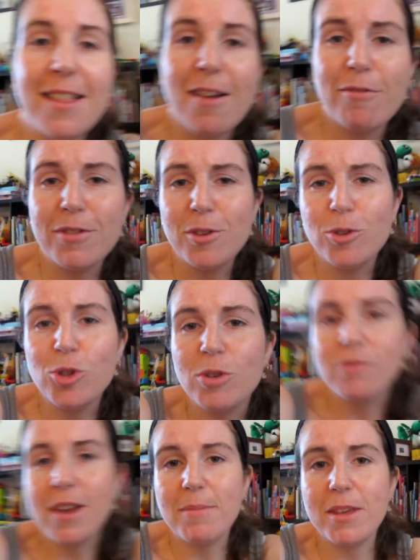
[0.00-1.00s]
love the
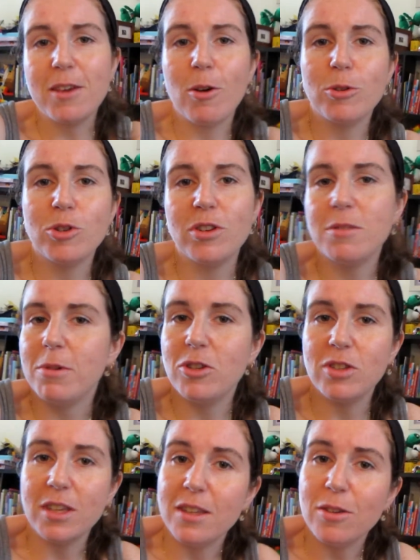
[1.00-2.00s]
YouTube family culture,
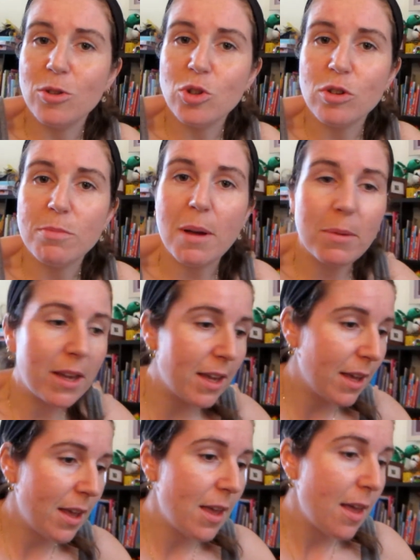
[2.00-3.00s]
especially the YouTube mummy
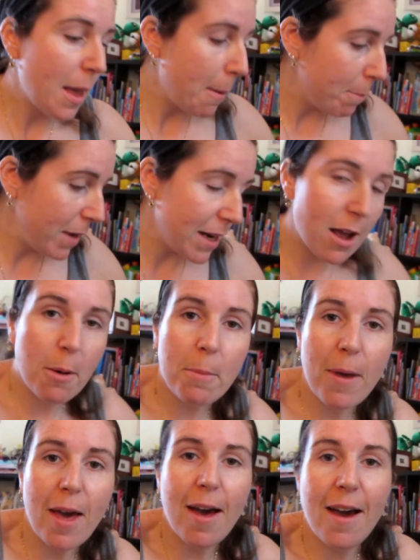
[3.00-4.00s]
meetup.
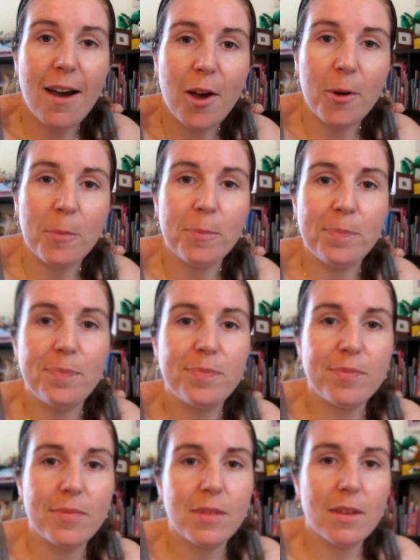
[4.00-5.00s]

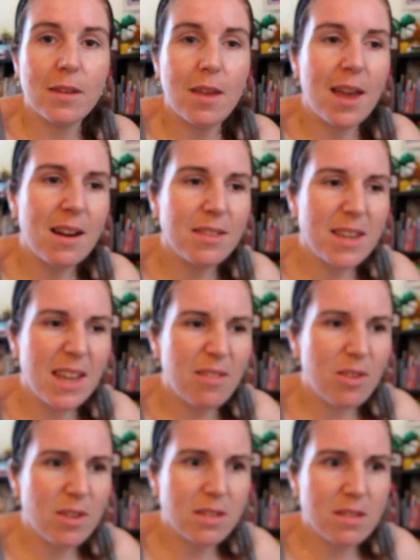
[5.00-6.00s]
And I think
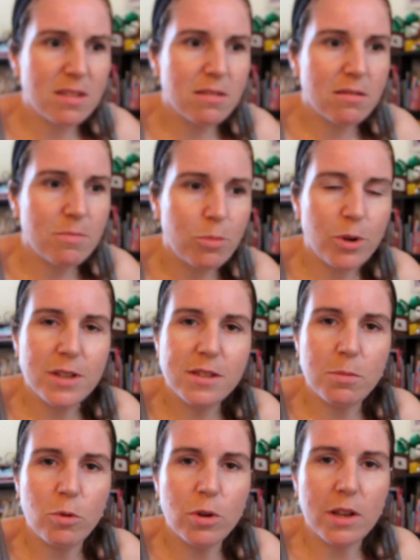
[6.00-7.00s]
everyone's pretty
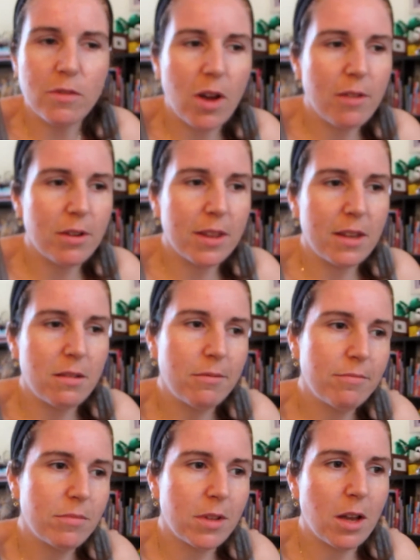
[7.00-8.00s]
supportive.
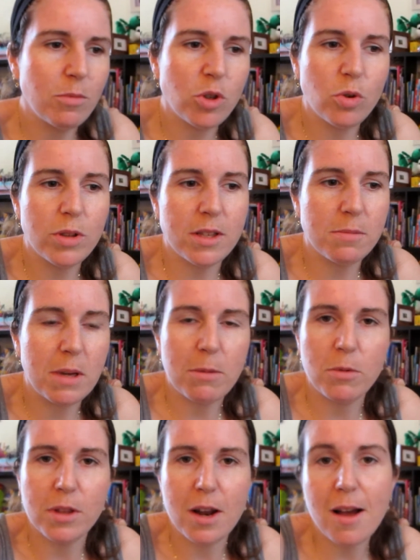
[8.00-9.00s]
I'm sure there's
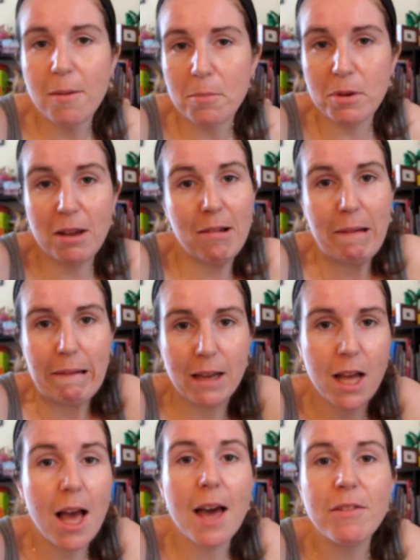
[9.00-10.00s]
people that aren't, but
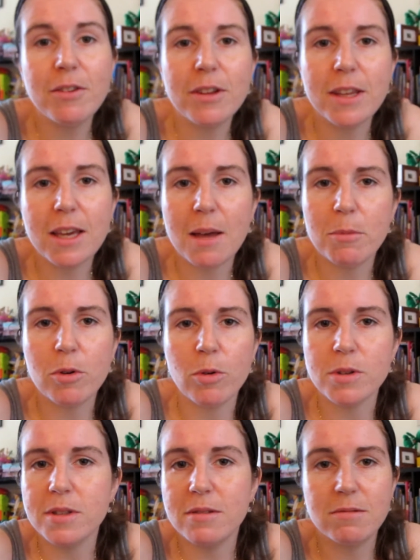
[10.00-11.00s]
I haven't really come
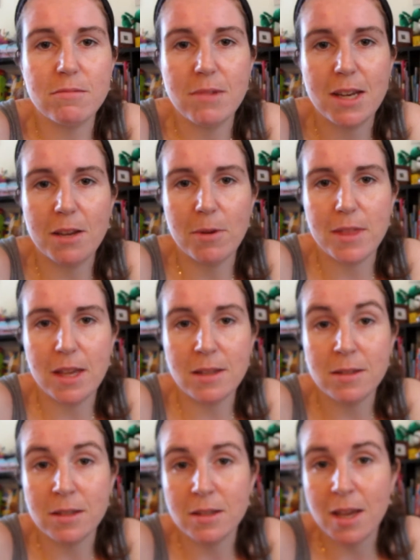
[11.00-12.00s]
across anyone that
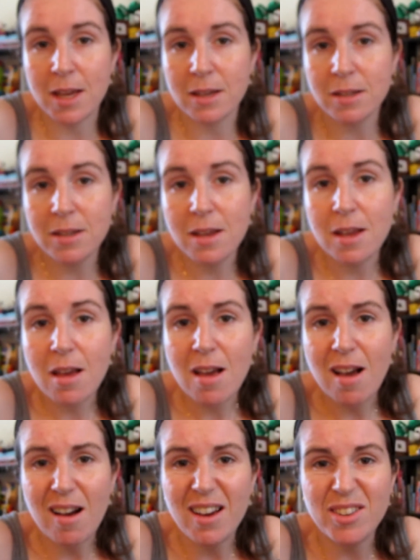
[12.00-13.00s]
isn't, and
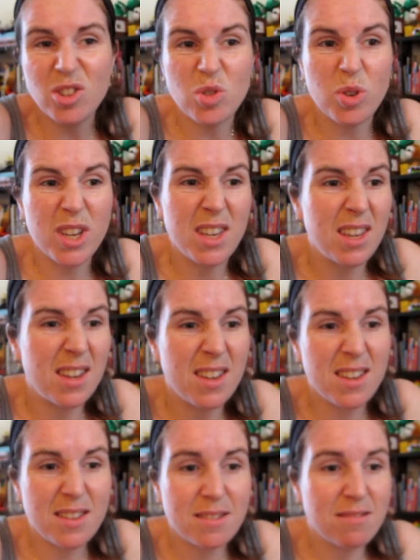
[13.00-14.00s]
I enjoy
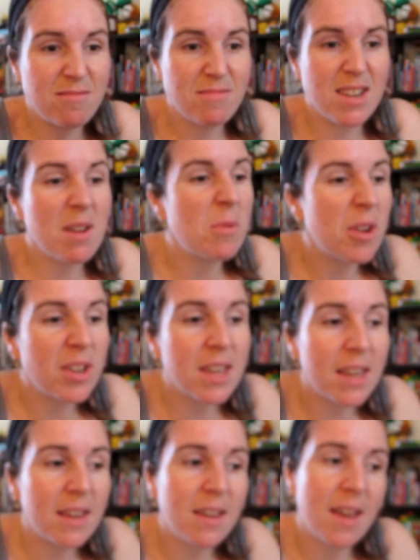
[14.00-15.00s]

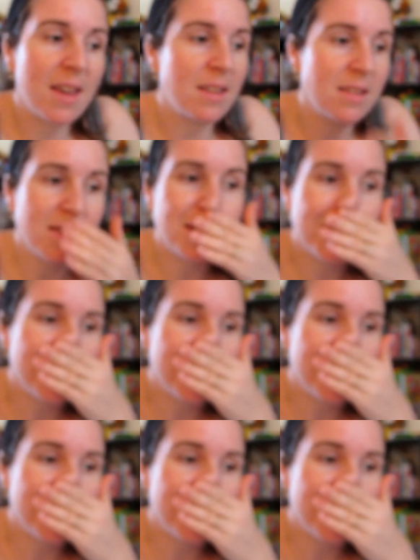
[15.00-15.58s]
networking and